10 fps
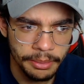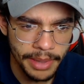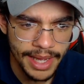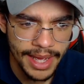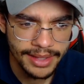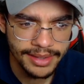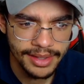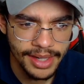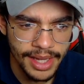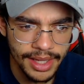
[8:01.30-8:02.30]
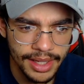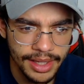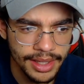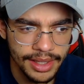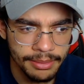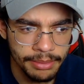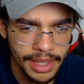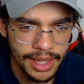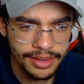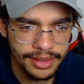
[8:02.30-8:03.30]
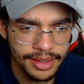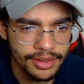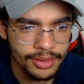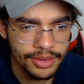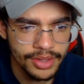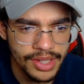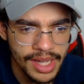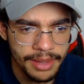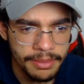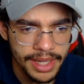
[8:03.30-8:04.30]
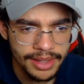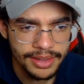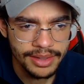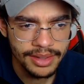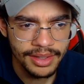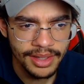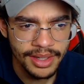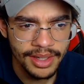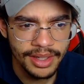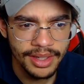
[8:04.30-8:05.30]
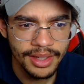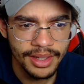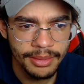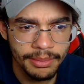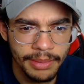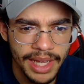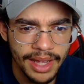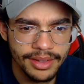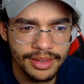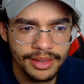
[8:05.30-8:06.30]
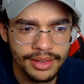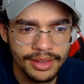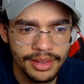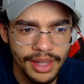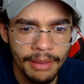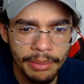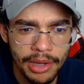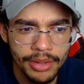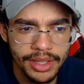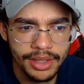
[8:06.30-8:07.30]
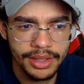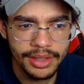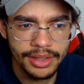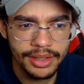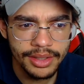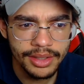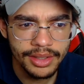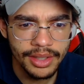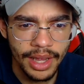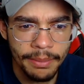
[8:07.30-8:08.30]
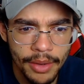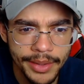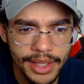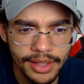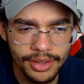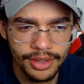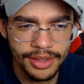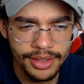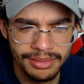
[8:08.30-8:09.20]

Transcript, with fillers: Big ass snake, big ass lizard snake mix? Big ass hippo and lizard?